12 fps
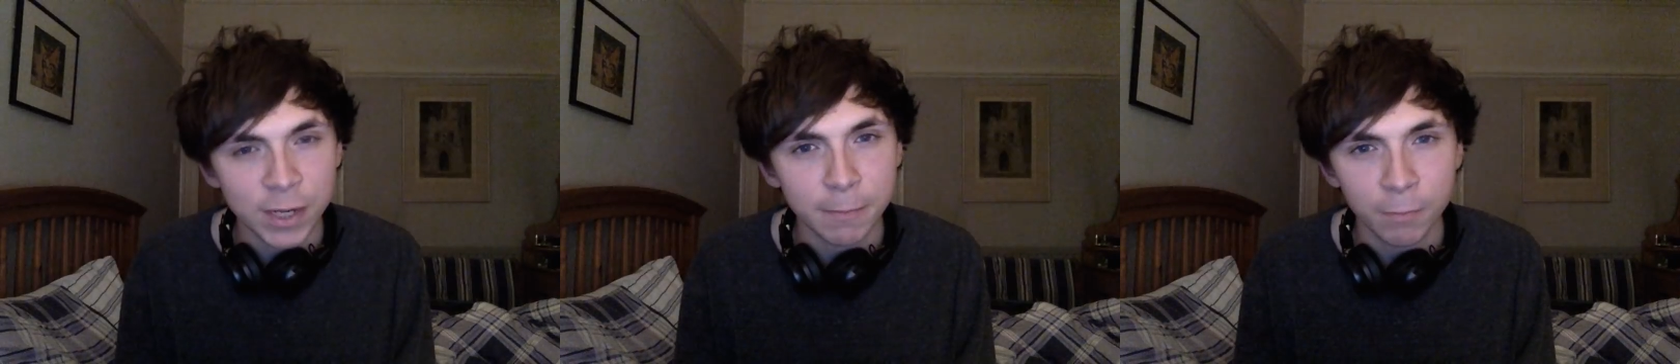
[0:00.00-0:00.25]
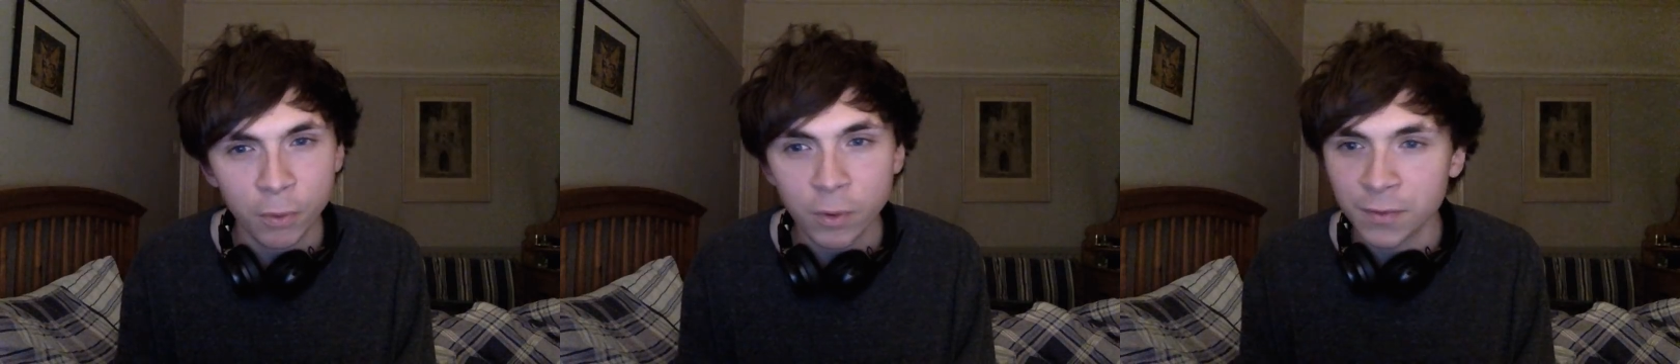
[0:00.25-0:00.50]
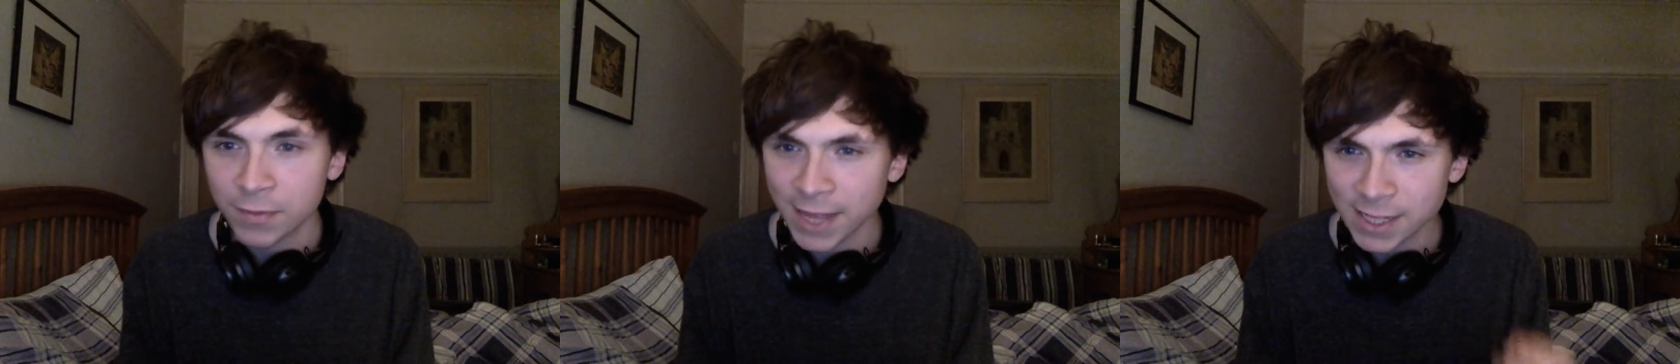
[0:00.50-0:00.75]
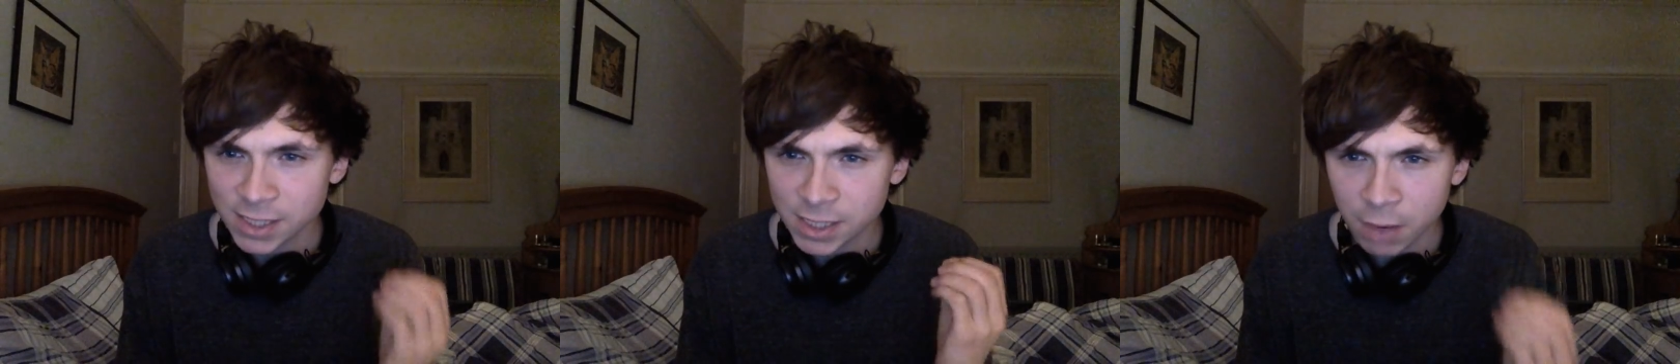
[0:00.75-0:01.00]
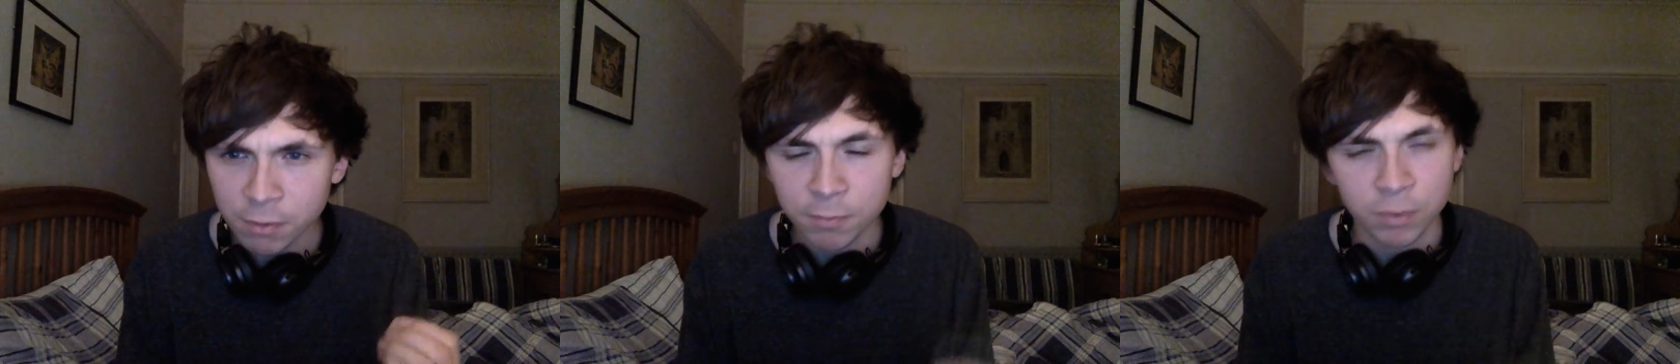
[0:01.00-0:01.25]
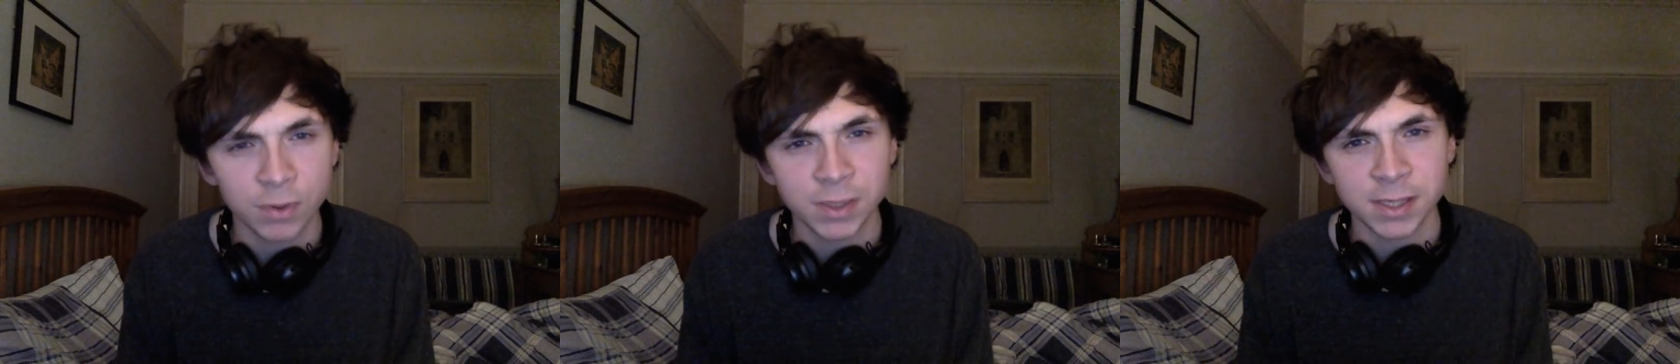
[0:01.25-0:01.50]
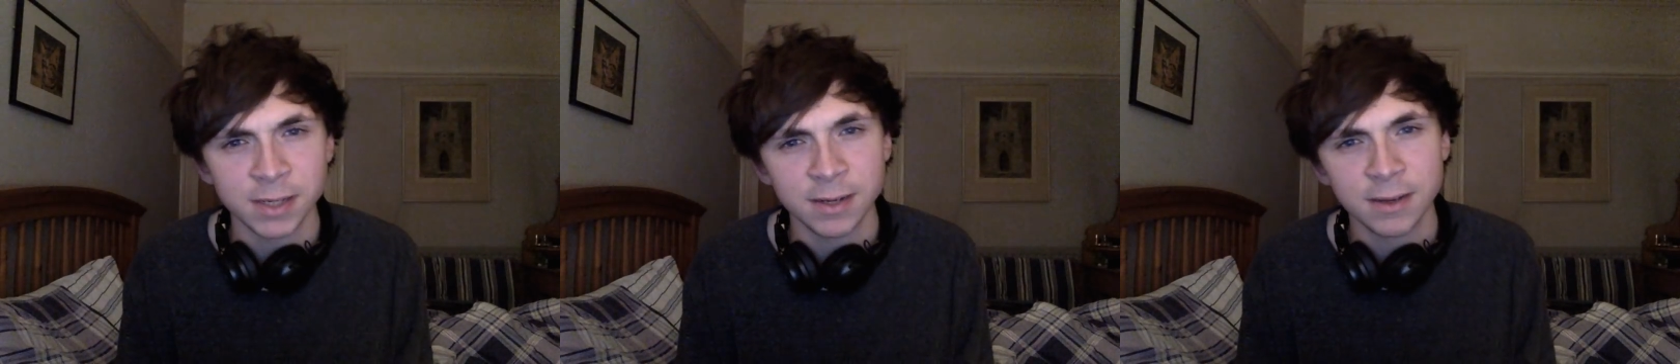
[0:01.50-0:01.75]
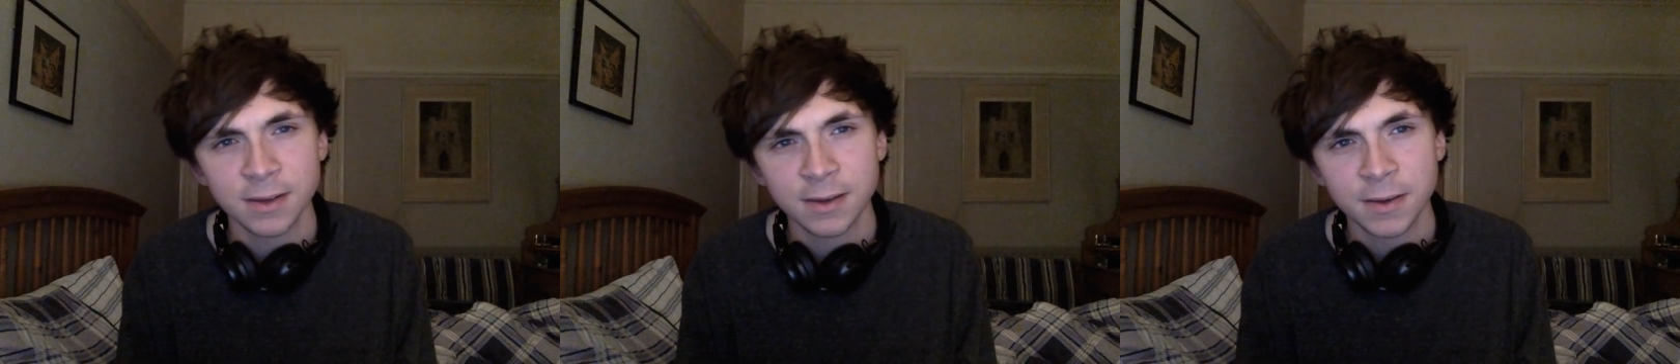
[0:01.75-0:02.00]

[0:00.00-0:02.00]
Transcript: really important. That's so important.